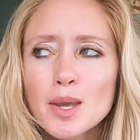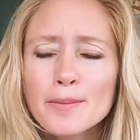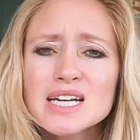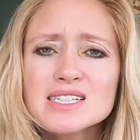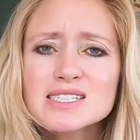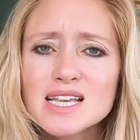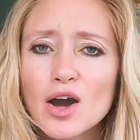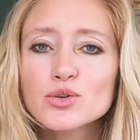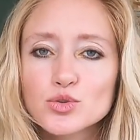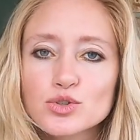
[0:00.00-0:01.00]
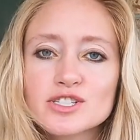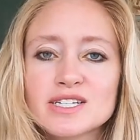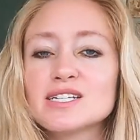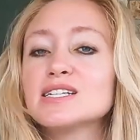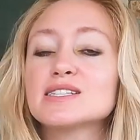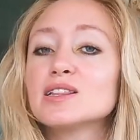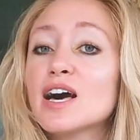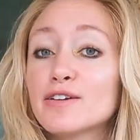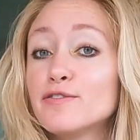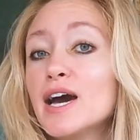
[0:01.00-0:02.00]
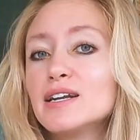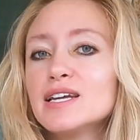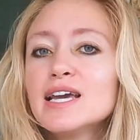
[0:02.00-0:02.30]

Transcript: but it is outdoors and it is a lot of fun.